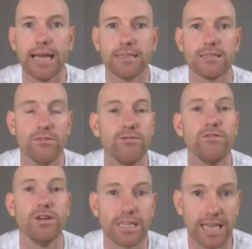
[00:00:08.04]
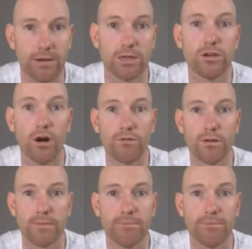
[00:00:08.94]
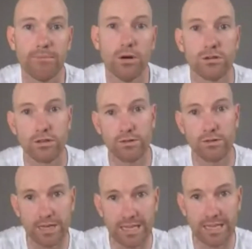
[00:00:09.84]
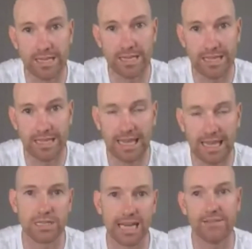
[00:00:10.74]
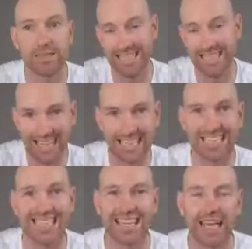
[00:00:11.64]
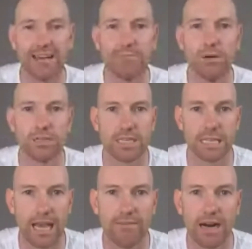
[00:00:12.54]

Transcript: the feeling that we got from that person, or the feeling that that person gave us, the energy that that person gave